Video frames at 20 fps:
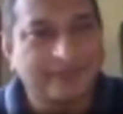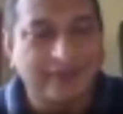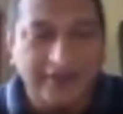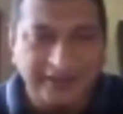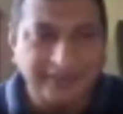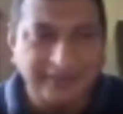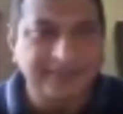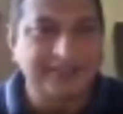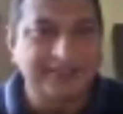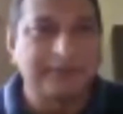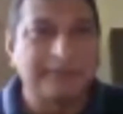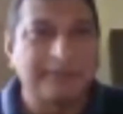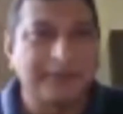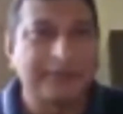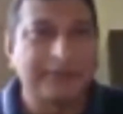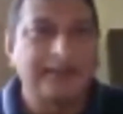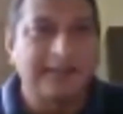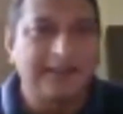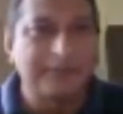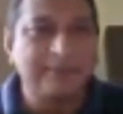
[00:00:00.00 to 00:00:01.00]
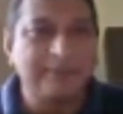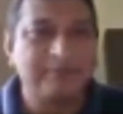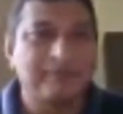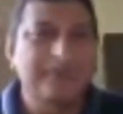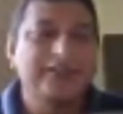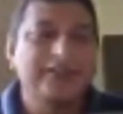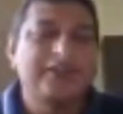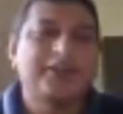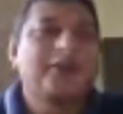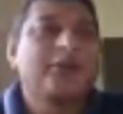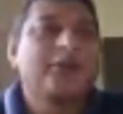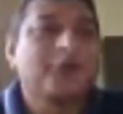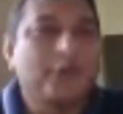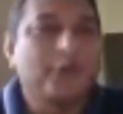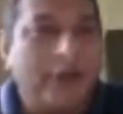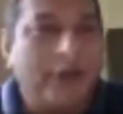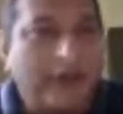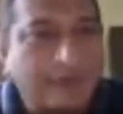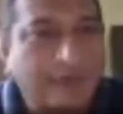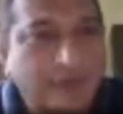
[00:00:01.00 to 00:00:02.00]
Very simple, huh?
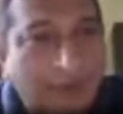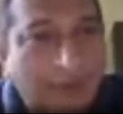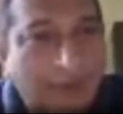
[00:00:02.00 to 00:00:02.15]
You have